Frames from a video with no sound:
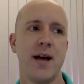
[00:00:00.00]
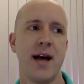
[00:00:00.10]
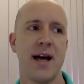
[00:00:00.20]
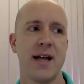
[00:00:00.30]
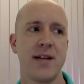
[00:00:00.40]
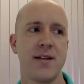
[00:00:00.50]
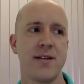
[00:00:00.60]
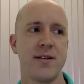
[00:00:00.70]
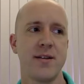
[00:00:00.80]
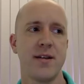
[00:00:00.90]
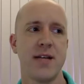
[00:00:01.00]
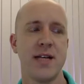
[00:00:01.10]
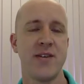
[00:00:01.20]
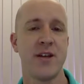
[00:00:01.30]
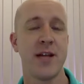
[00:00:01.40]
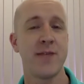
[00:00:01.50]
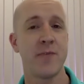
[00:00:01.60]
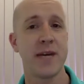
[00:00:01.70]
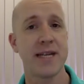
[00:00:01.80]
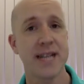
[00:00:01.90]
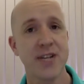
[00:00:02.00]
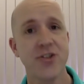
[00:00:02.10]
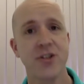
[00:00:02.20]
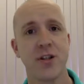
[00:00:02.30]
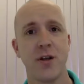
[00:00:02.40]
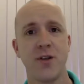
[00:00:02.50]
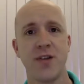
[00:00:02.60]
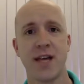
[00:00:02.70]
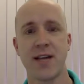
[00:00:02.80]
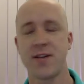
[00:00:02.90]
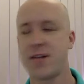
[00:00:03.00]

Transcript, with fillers: And if you don't even pay attention to those things,